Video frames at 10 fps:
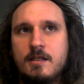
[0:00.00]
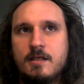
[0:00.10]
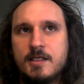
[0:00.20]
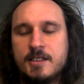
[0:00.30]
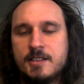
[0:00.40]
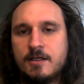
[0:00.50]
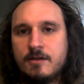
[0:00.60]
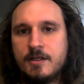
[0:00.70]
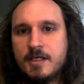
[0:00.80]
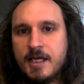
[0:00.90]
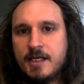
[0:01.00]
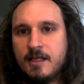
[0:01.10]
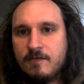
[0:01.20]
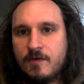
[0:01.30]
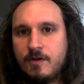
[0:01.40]
necessarily
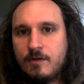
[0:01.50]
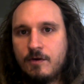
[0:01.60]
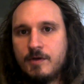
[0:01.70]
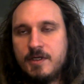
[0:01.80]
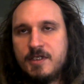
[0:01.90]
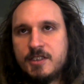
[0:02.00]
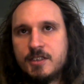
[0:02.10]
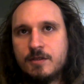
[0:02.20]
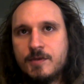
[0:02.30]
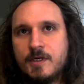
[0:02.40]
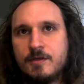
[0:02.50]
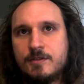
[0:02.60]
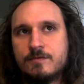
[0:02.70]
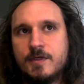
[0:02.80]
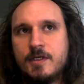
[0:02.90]
negative, although initially when I
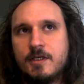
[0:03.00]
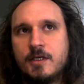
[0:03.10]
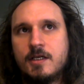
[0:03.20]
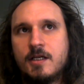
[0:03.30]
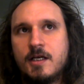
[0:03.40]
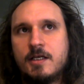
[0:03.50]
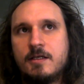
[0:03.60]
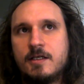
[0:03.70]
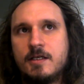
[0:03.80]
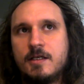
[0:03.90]
was reading it, I